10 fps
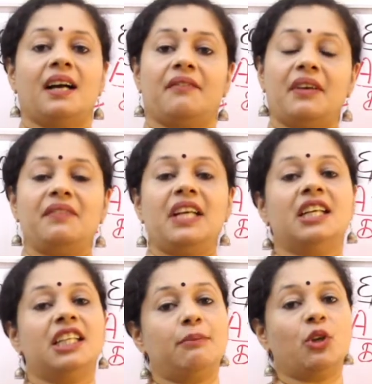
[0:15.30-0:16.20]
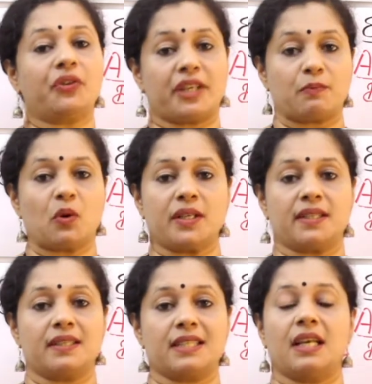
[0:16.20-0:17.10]
When we learned about
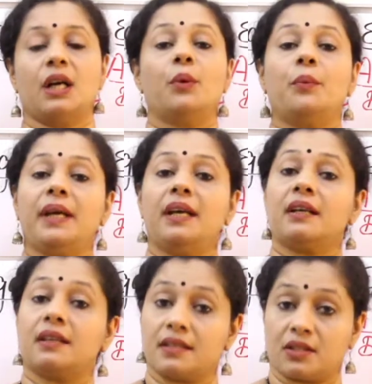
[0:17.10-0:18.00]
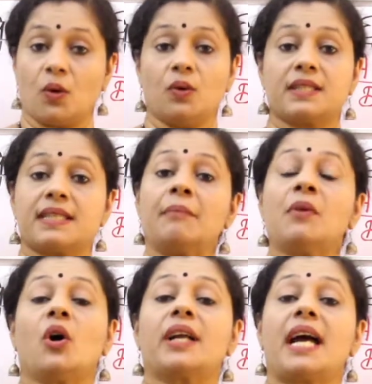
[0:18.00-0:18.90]
responses, we saw some
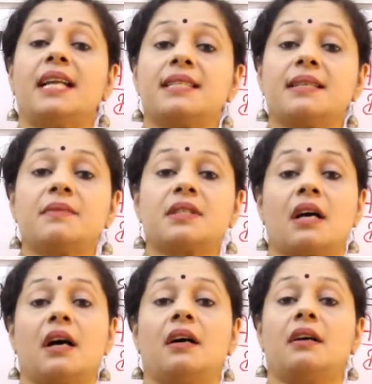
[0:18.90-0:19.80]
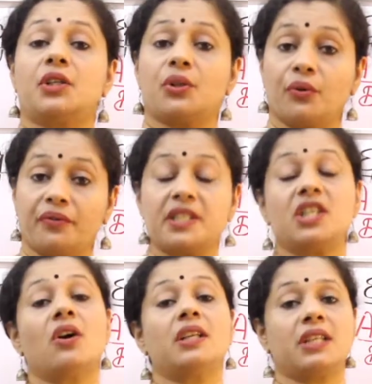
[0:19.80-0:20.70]
organisms show
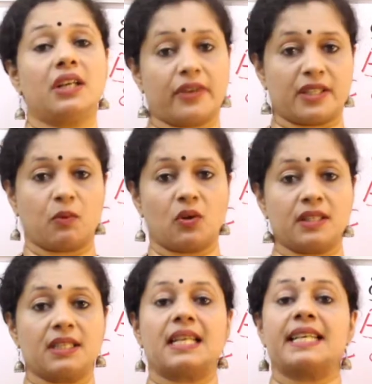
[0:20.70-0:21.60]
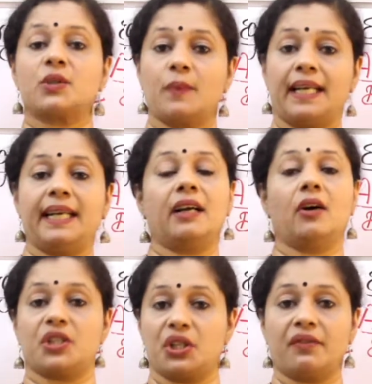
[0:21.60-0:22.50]
physiological responses like sweating
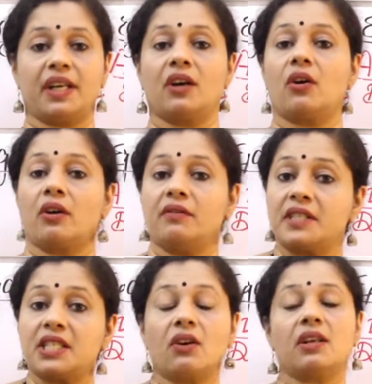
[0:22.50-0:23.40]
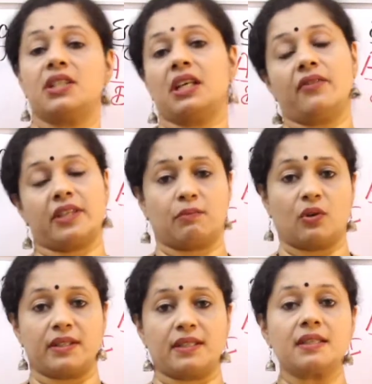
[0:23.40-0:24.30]
or shivering or all physiological
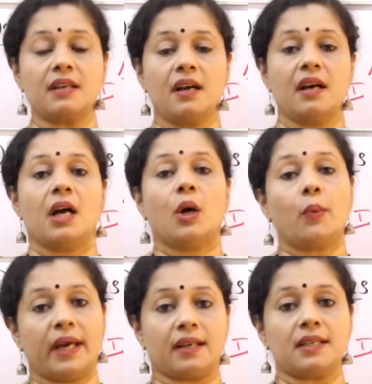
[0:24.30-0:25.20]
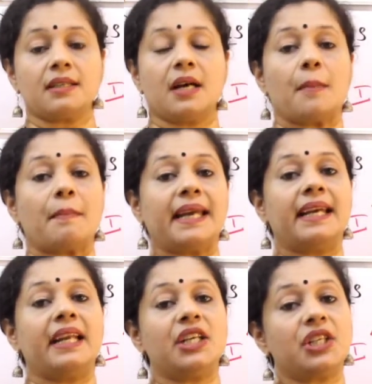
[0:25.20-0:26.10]
responses, whereas
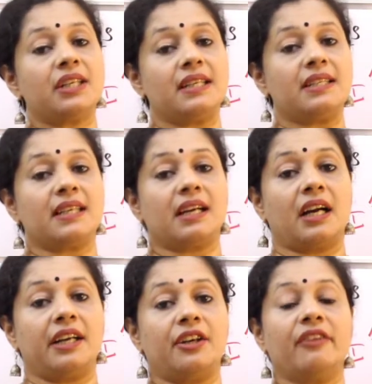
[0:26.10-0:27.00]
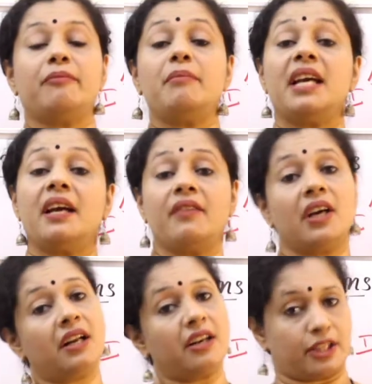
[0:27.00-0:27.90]
migration is a kind of
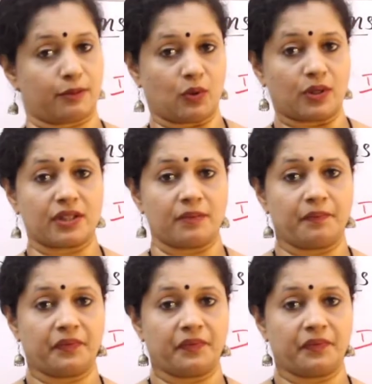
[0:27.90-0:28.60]
behavioral response.